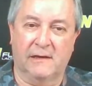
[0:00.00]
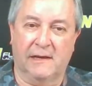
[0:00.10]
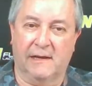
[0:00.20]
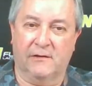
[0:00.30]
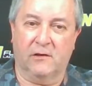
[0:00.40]

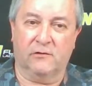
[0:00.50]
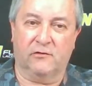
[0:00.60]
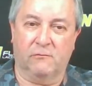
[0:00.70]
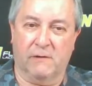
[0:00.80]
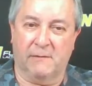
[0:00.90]
And
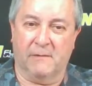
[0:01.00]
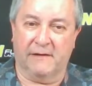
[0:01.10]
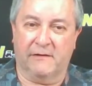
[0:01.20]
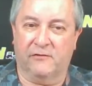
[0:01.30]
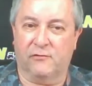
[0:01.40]
those who read
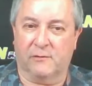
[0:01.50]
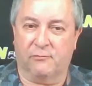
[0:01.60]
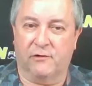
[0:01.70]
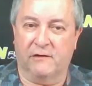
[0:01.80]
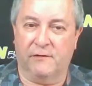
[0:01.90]
my
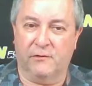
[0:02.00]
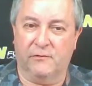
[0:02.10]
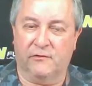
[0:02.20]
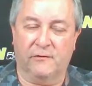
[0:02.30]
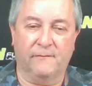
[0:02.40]
district
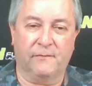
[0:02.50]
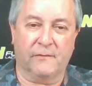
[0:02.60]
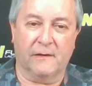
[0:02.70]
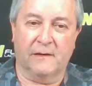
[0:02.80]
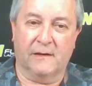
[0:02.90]
previews,
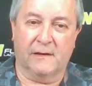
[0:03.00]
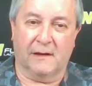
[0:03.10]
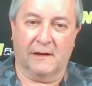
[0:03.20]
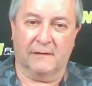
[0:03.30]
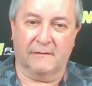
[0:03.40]

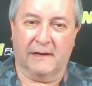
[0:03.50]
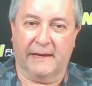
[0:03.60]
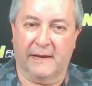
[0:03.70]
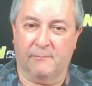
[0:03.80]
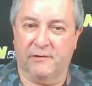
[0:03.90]

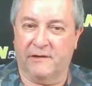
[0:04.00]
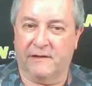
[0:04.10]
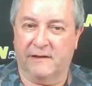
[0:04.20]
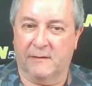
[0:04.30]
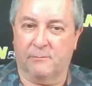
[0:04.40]
I am
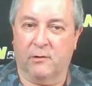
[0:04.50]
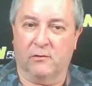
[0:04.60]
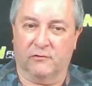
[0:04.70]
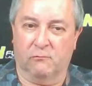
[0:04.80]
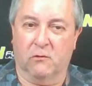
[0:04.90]
predicting that
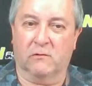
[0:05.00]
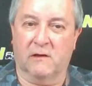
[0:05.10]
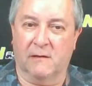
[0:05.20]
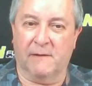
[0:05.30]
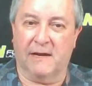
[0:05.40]
Bowls will
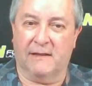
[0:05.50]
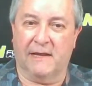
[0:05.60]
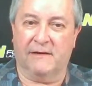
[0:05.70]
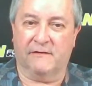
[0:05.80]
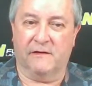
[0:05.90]
come out of
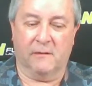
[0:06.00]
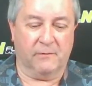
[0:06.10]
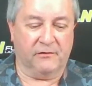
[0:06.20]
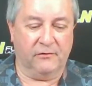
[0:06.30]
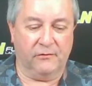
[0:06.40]
that as the
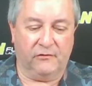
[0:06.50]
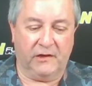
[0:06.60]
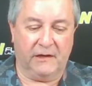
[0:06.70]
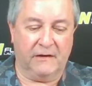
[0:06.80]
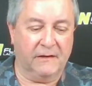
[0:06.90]
number 2
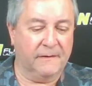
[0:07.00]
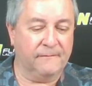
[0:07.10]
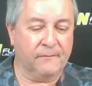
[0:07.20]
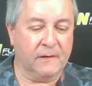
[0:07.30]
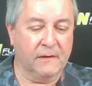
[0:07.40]
seed.
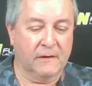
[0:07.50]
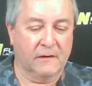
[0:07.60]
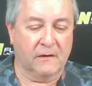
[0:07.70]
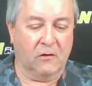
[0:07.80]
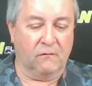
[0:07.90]

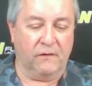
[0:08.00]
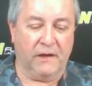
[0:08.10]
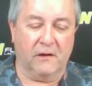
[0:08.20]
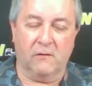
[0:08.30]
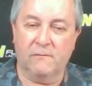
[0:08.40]

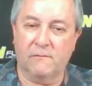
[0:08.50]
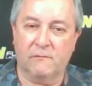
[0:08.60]
Oviedo